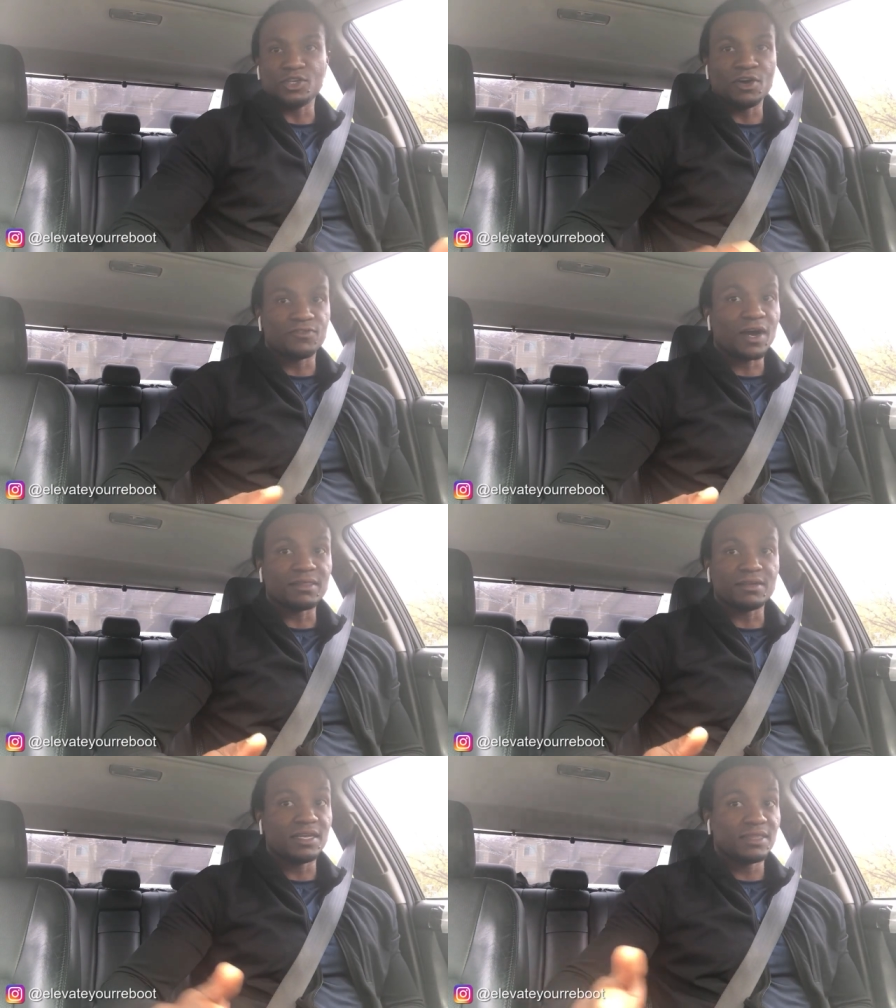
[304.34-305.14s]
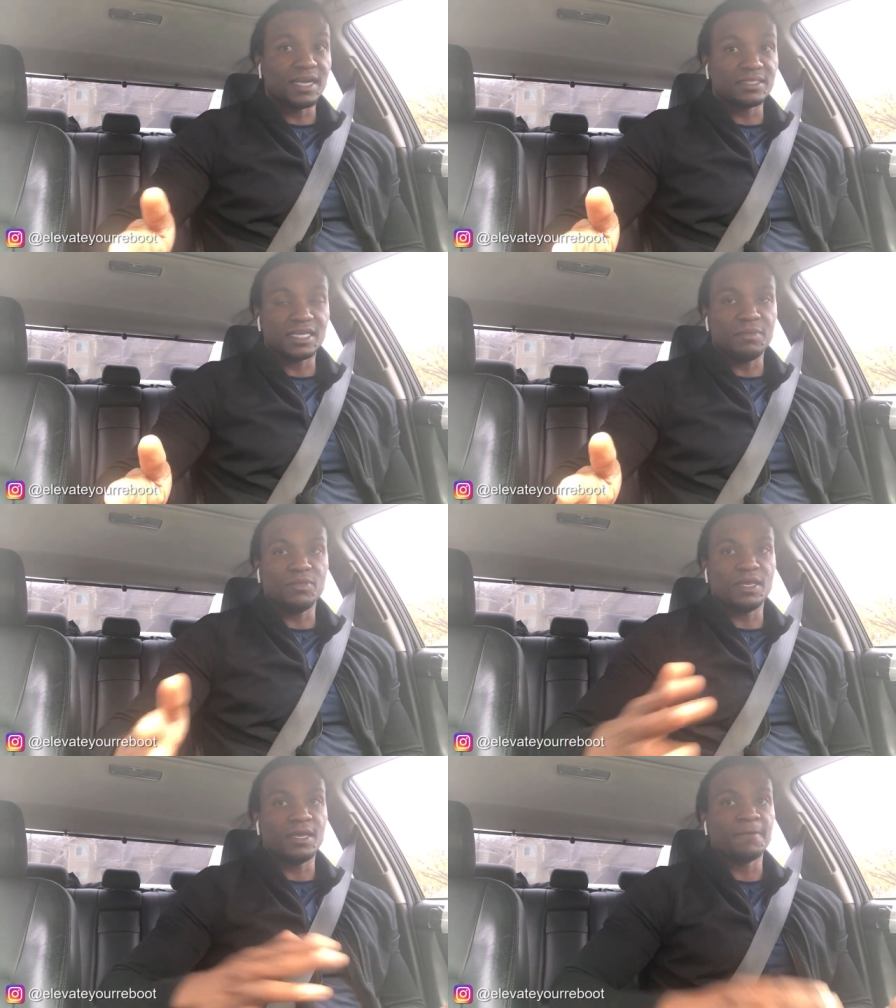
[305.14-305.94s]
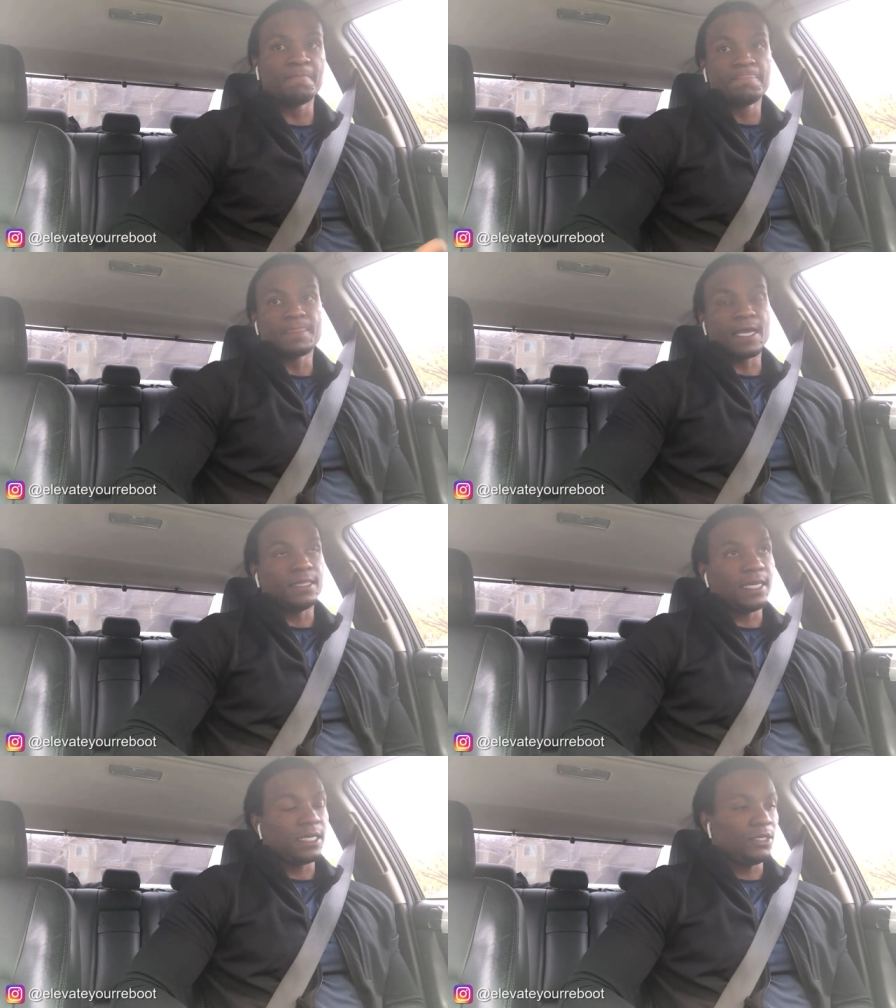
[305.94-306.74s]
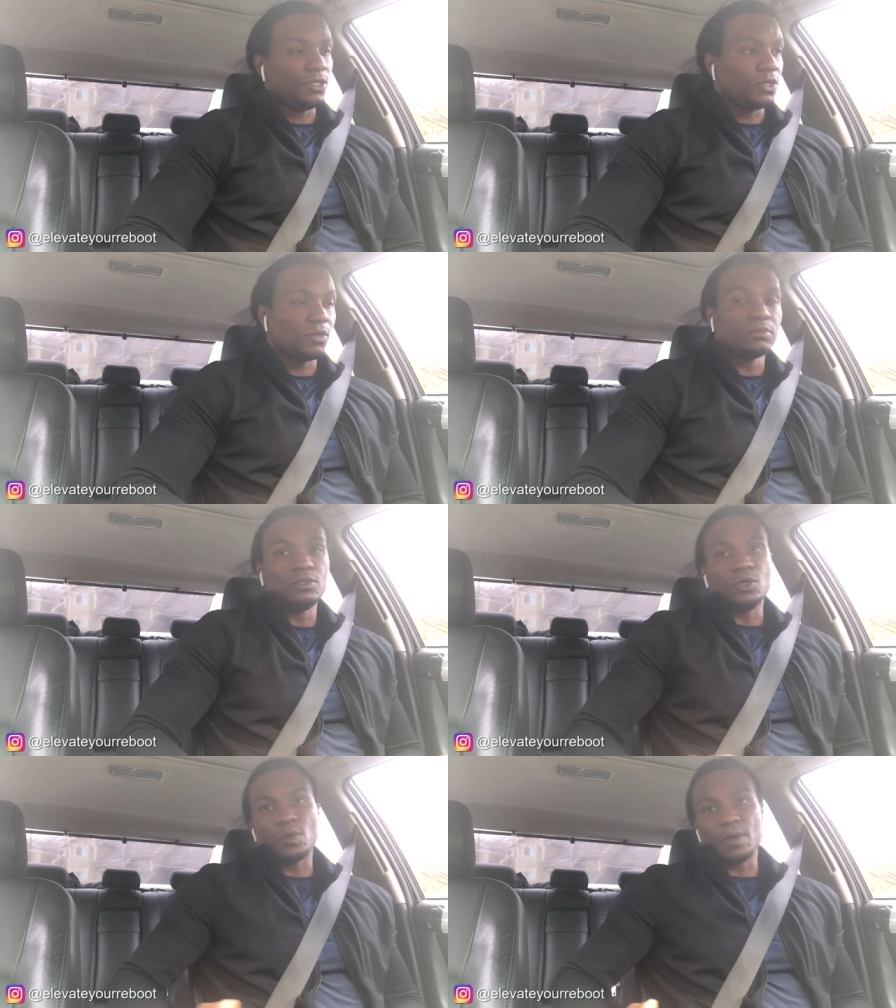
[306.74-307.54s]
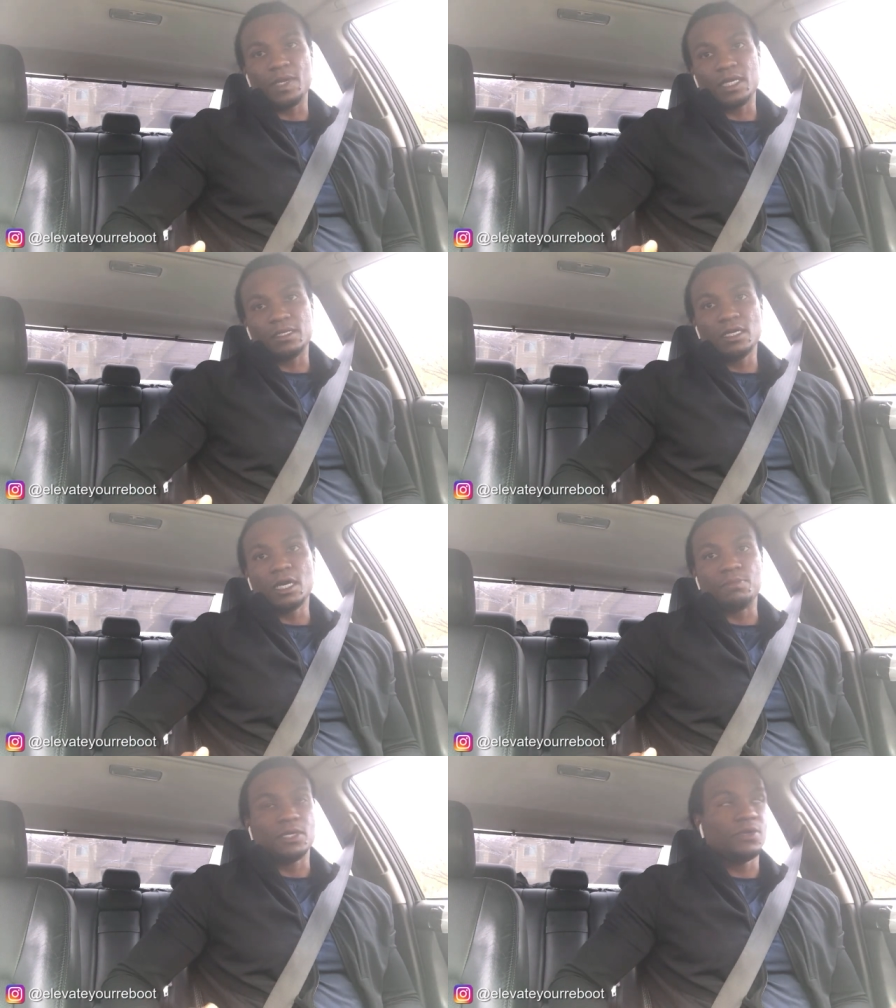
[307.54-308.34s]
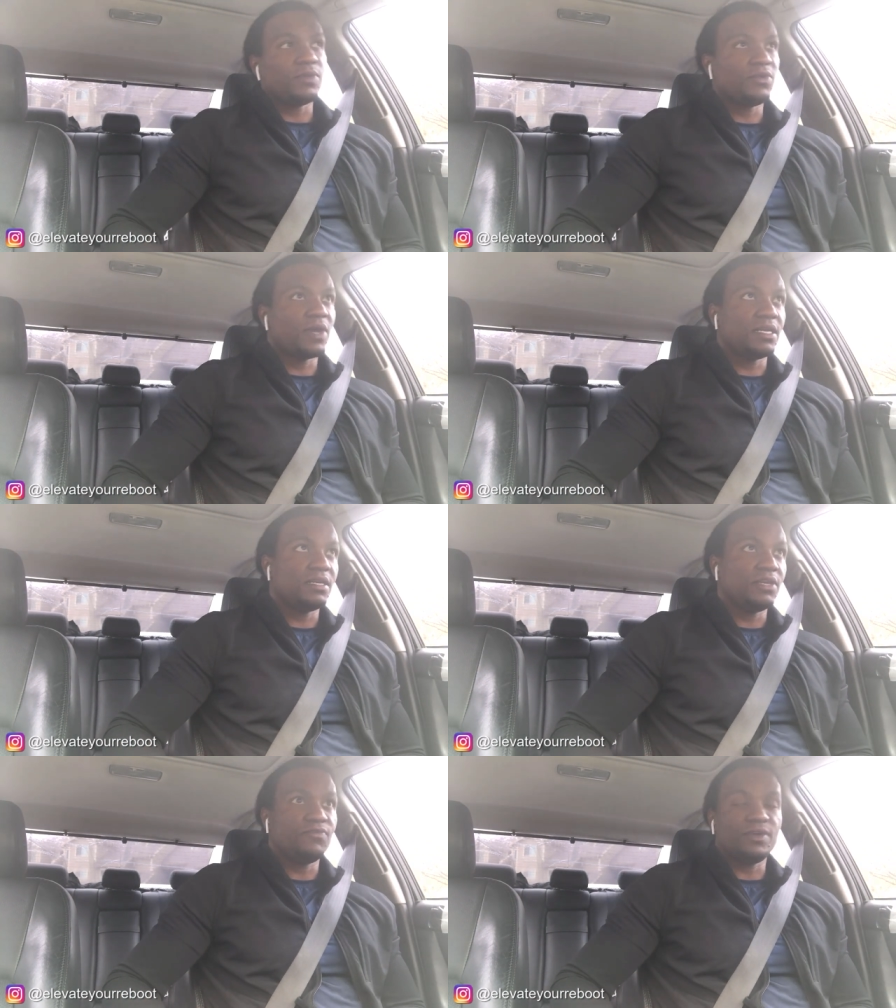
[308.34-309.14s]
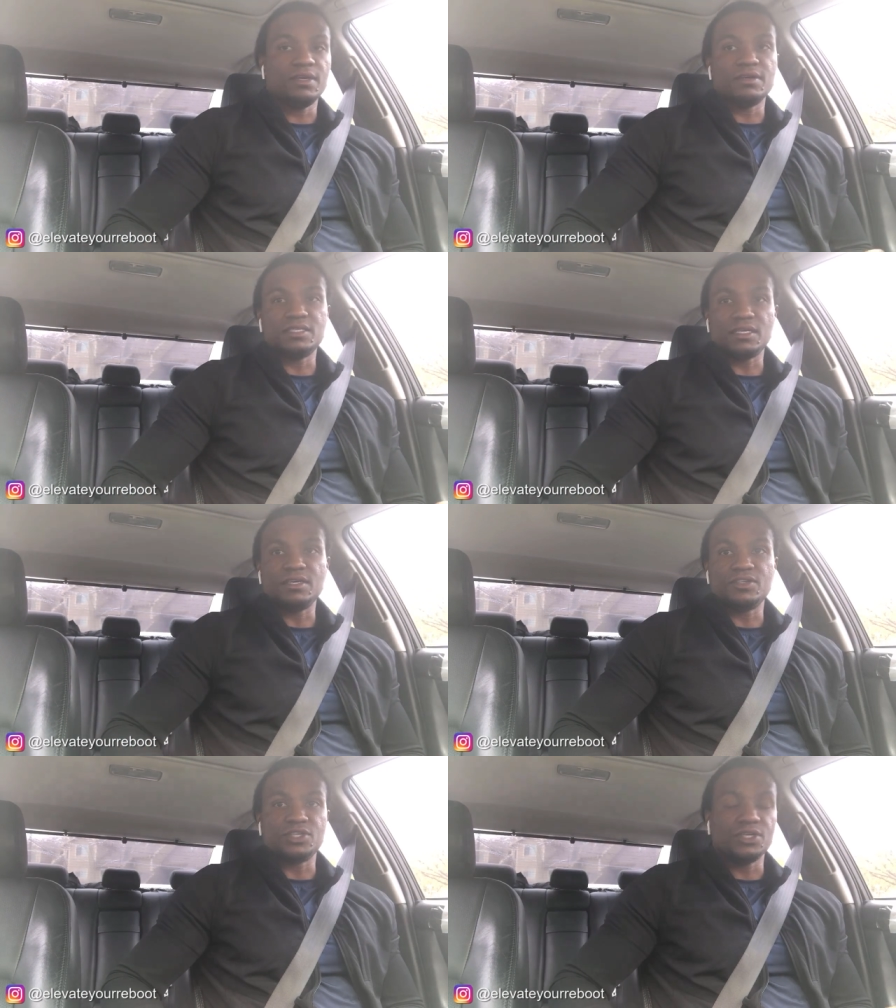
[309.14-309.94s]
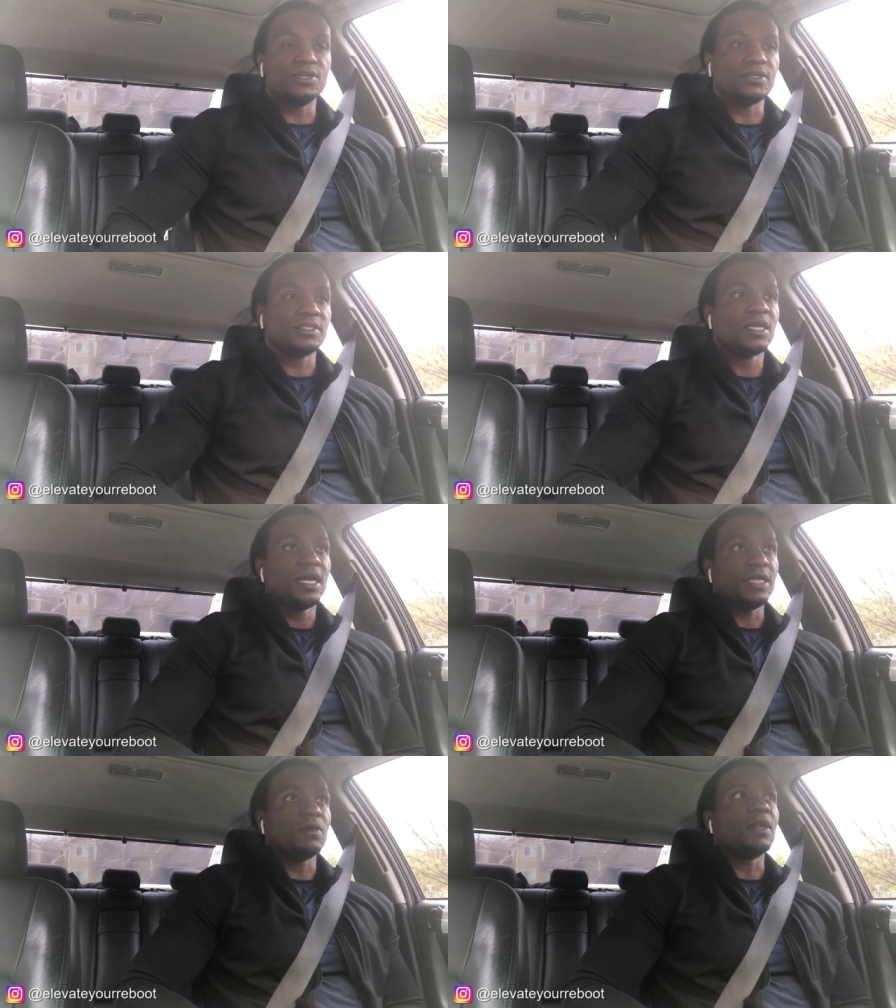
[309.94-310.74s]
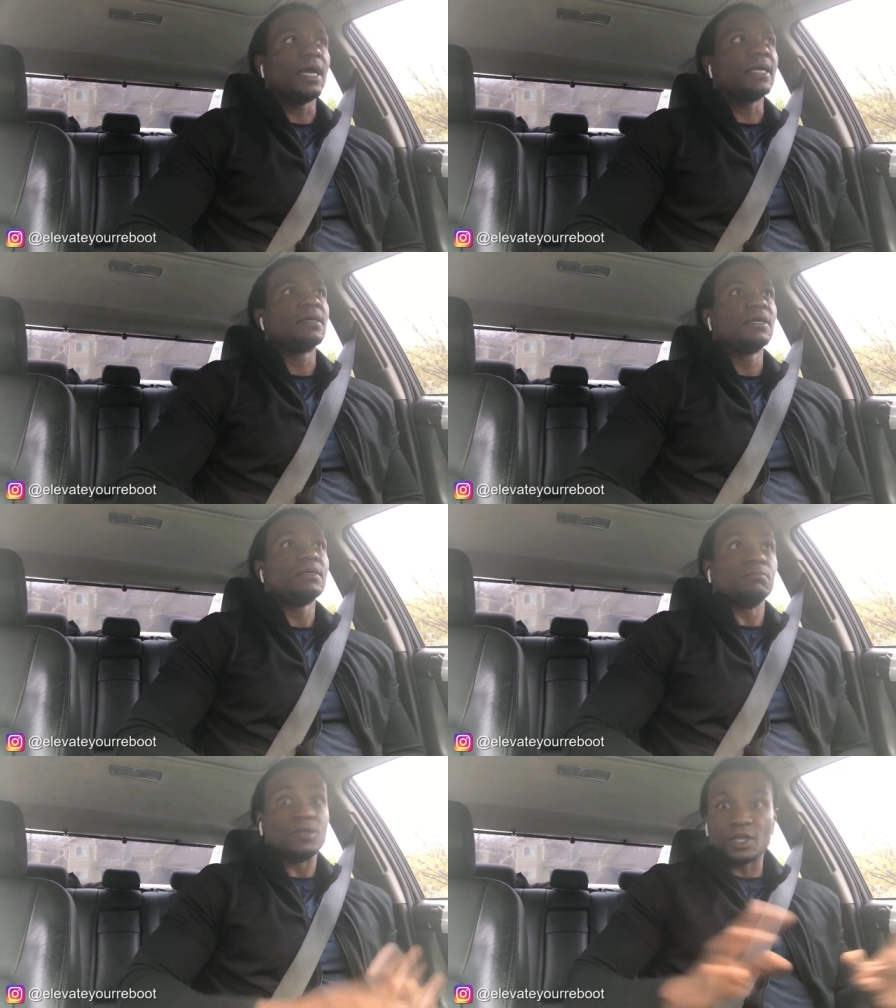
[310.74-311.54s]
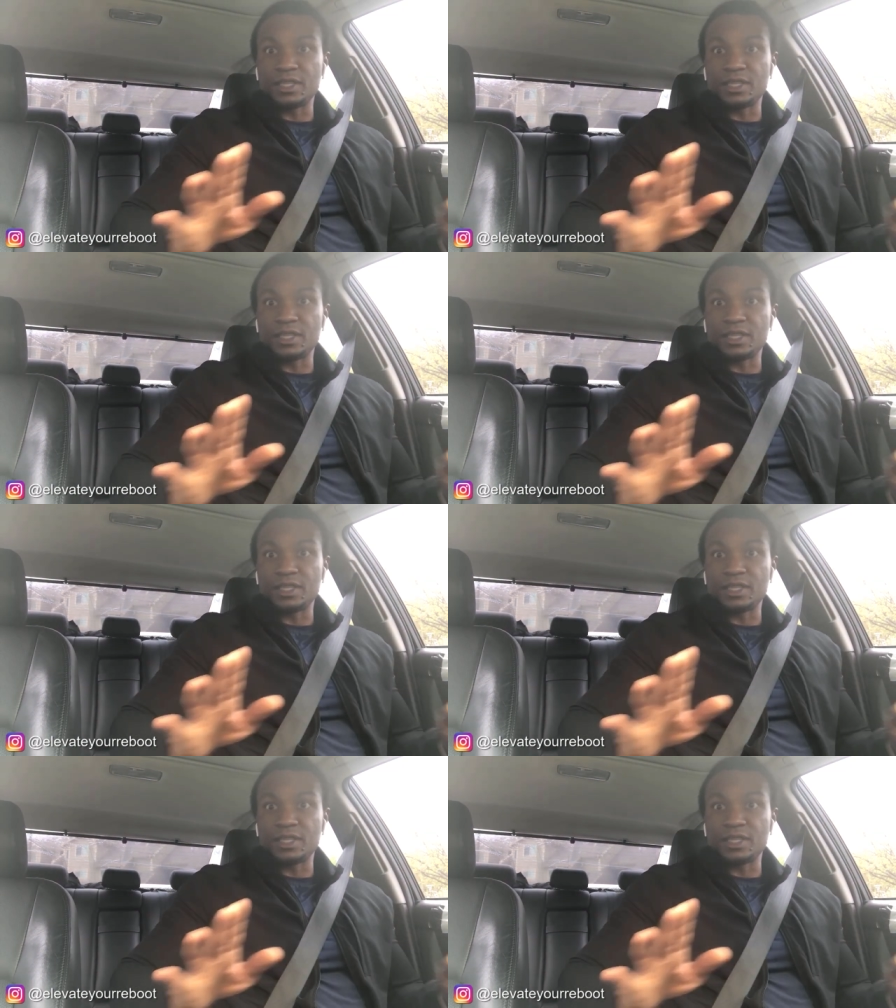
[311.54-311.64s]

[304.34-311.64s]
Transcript: your father did that same thing. And then, you know, look where we ended up. He regretted it for years and years and years. And you're like, you're not